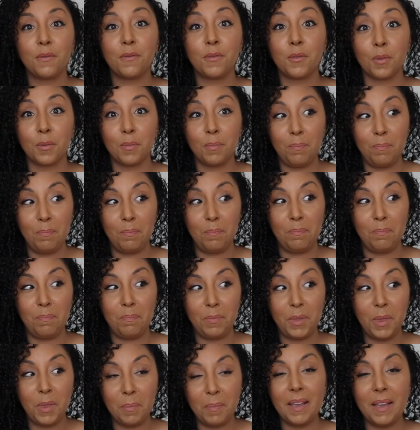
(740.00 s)
for
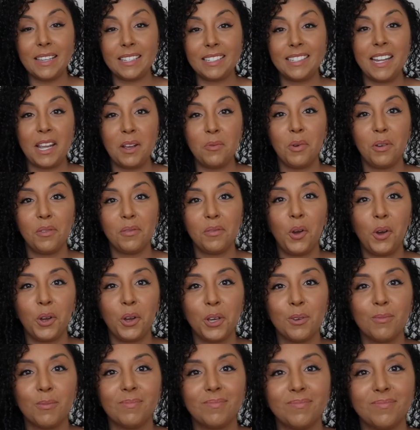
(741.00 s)
the best day one
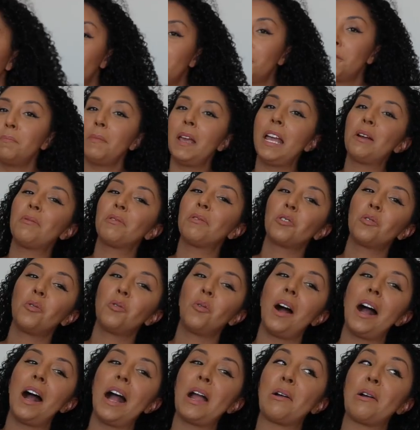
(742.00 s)
volume, which may
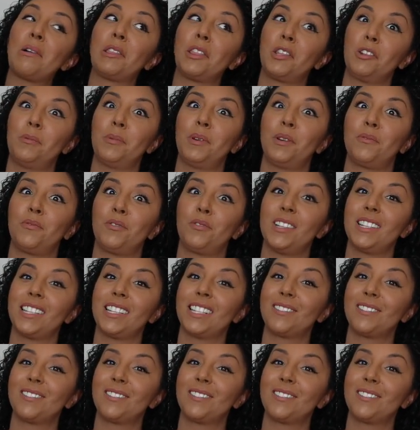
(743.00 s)
require a little bit of frizz.